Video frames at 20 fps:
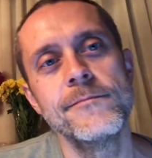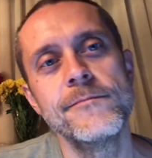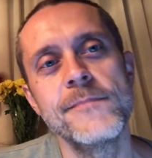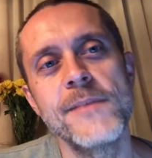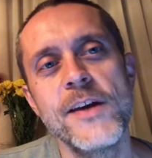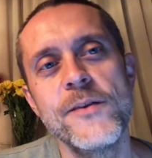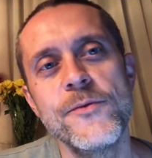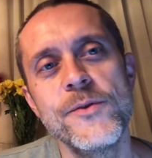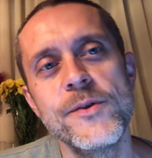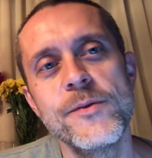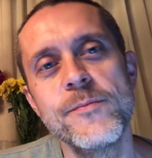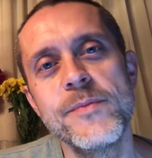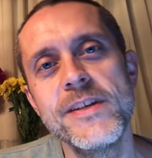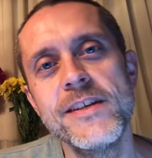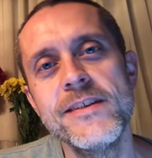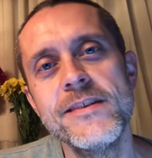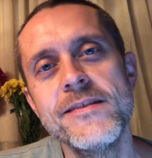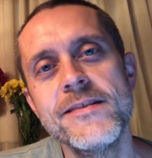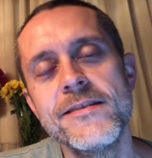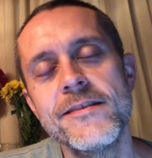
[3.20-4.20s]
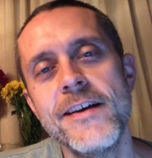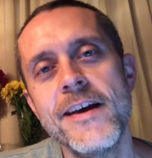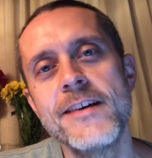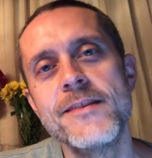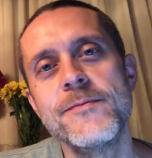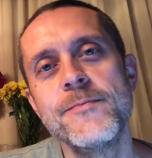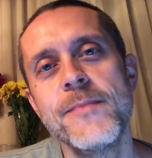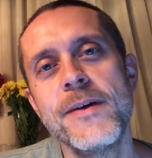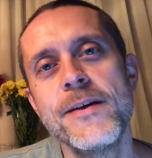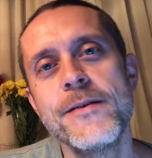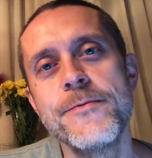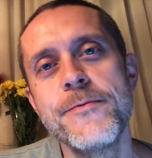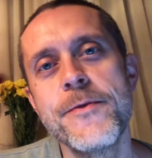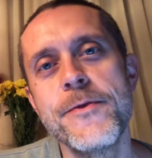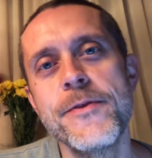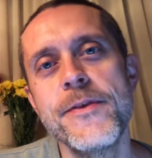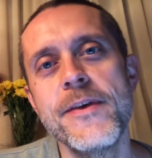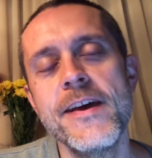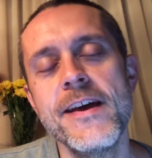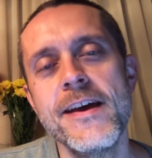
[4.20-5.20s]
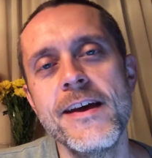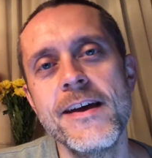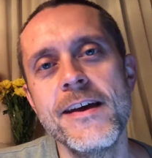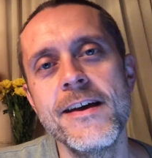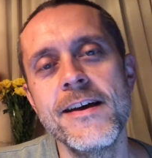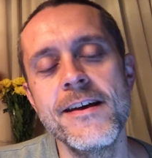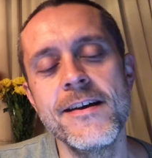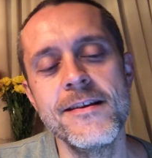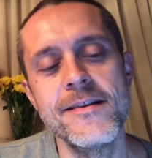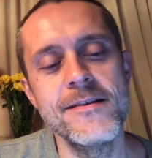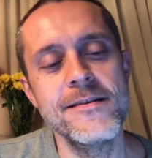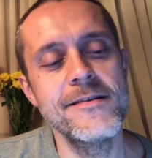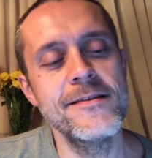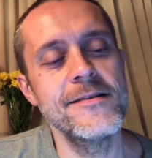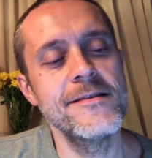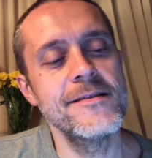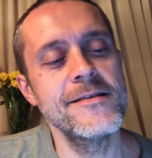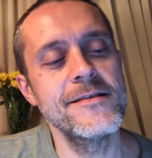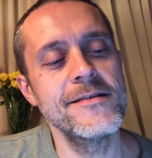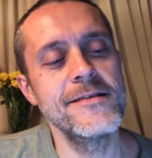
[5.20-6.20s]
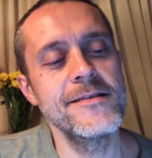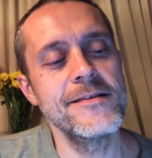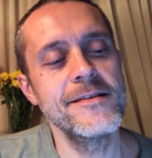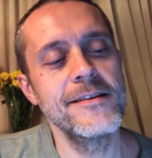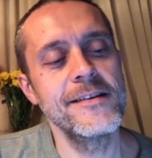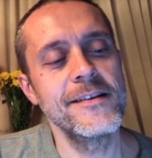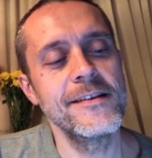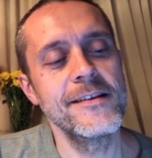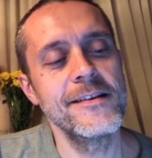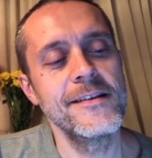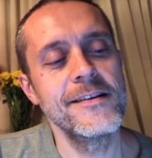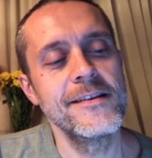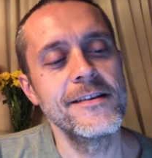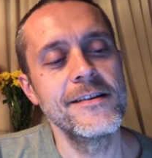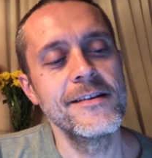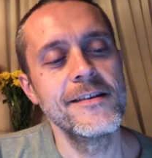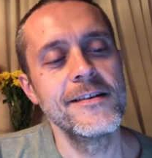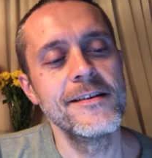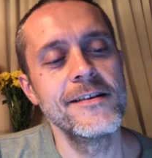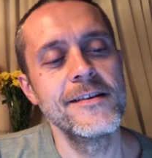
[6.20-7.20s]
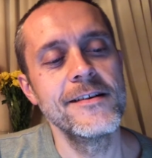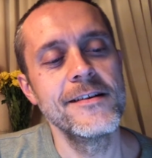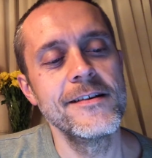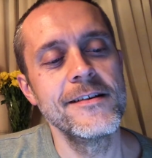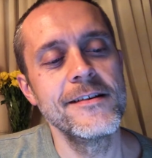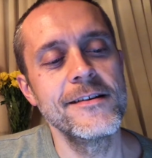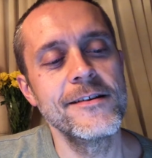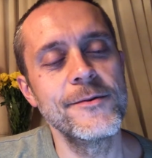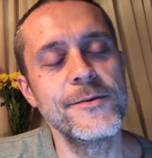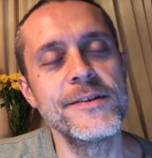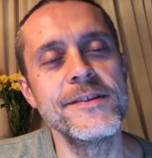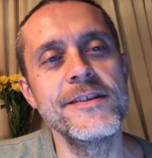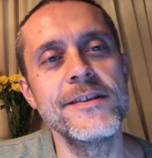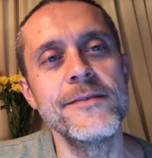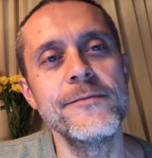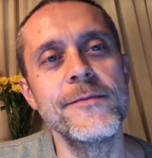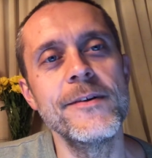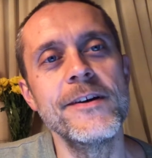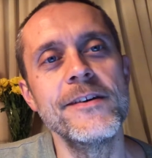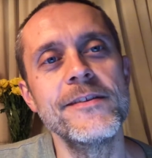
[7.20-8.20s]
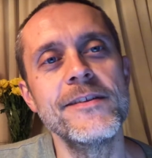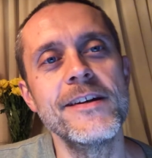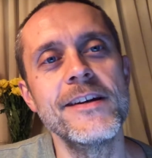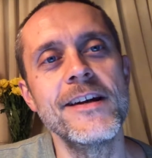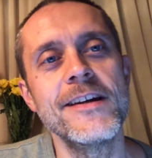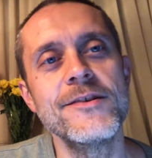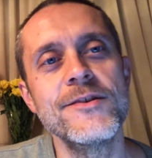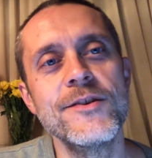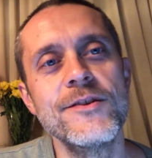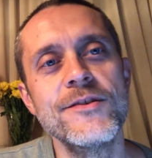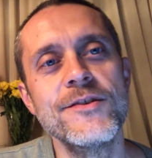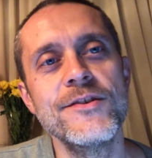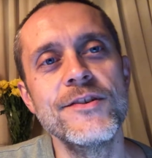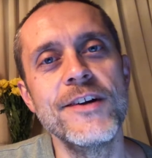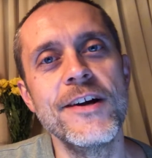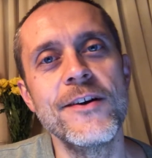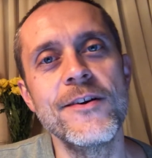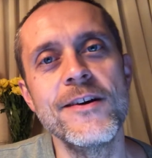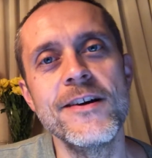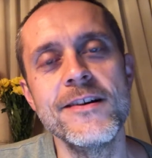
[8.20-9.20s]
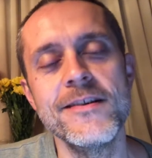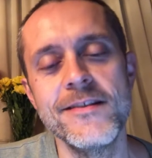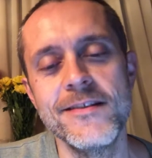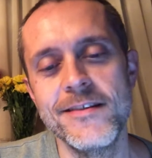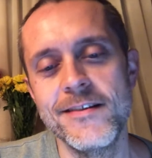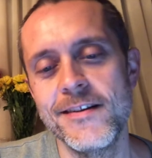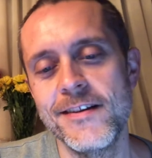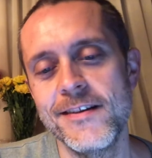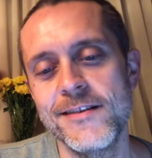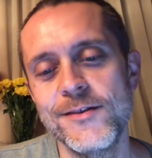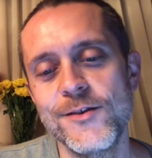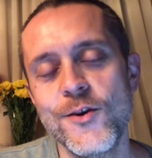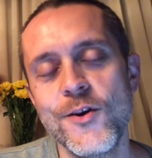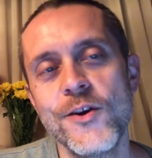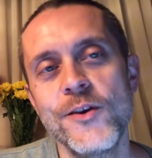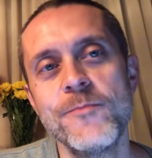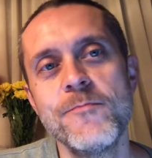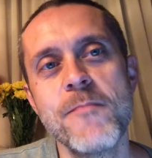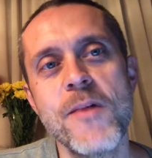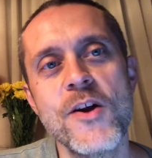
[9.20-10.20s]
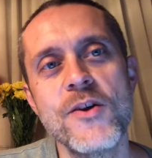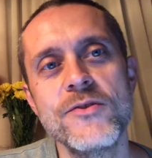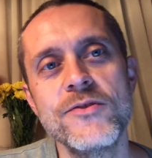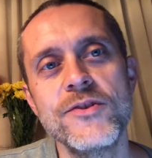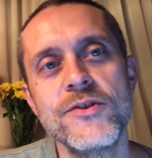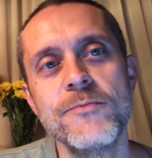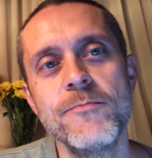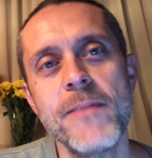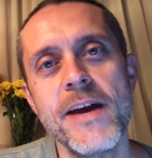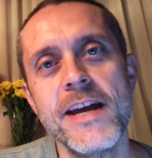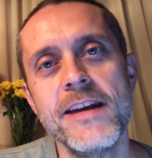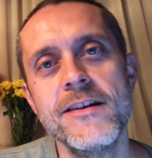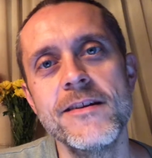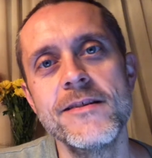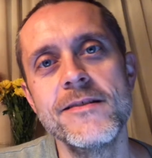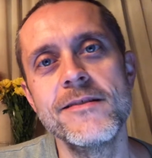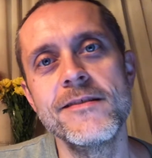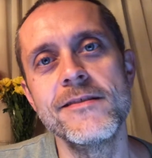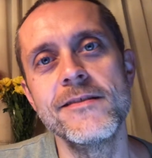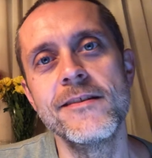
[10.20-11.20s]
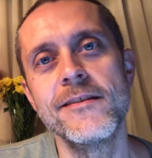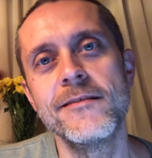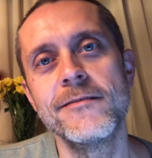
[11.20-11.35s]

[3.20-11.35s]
I wrote a piece last month and Quincy felt that I should share it. It's called March Madness.